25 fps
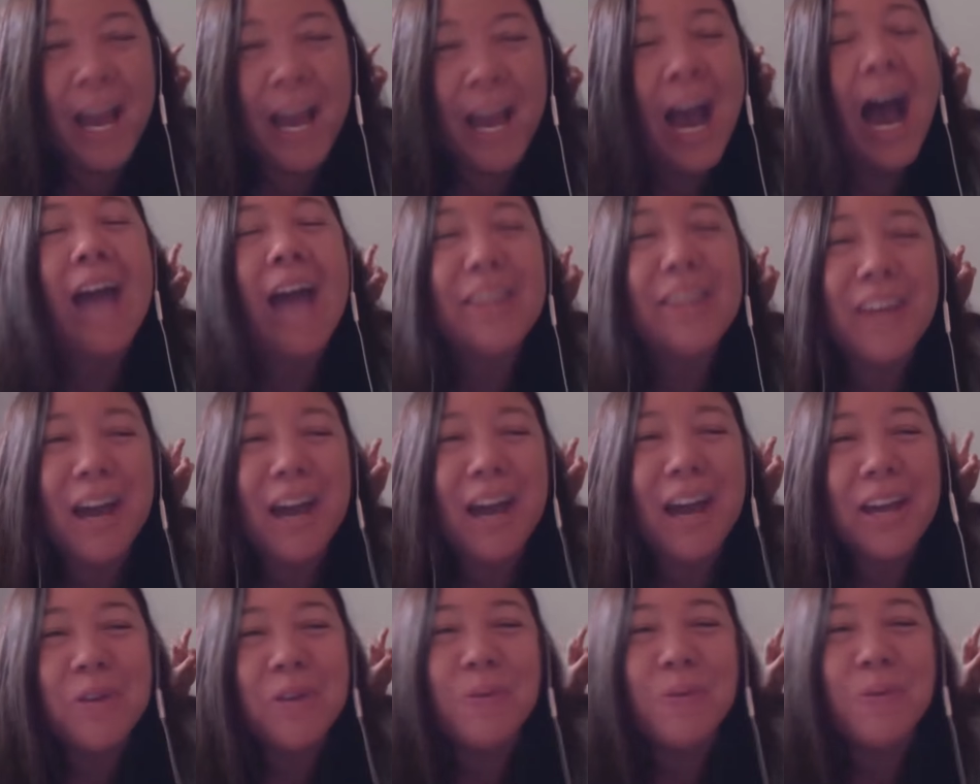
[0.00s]
I
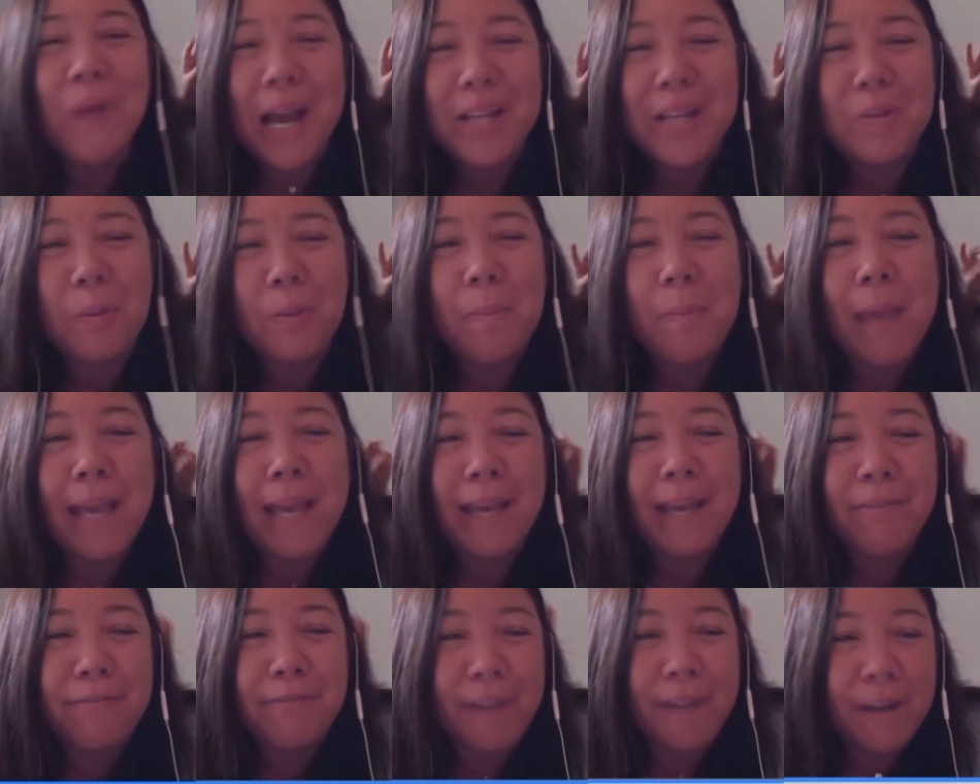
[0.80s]
thought you guys were
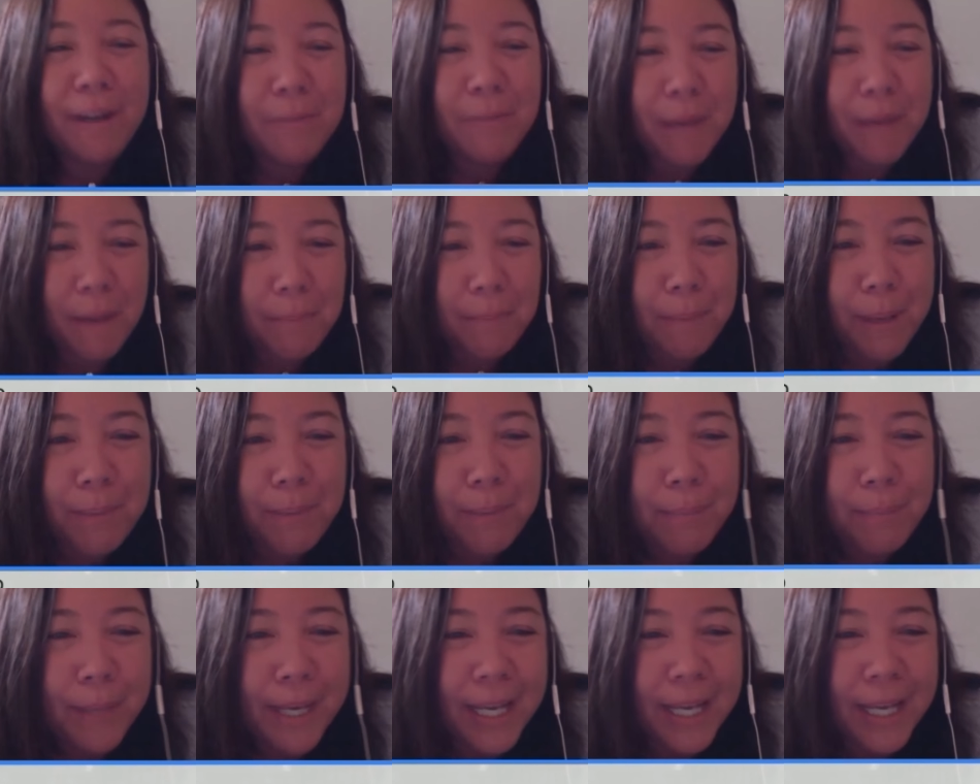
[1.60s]
making fun of me at
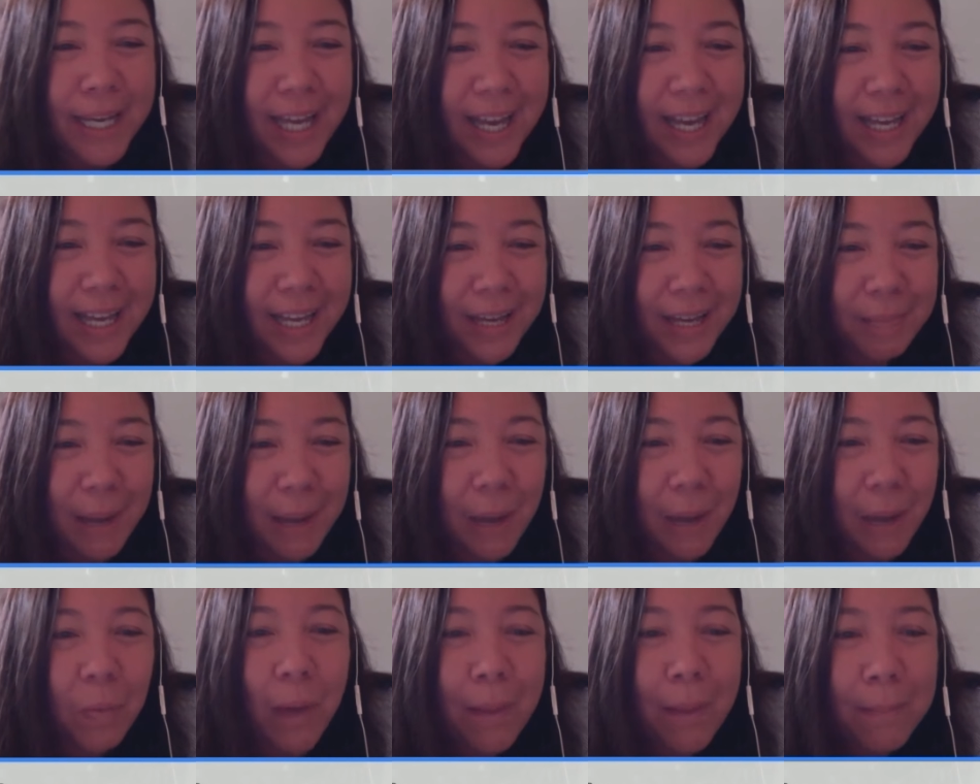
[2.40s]
pimping and
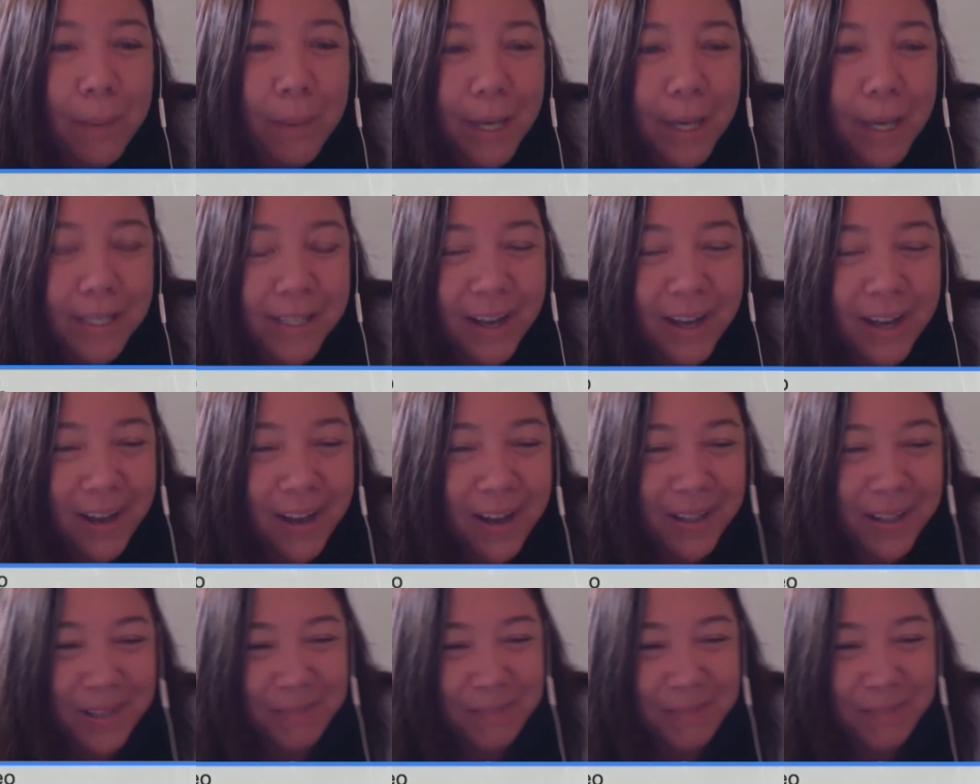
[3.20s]
my WebBuzz column.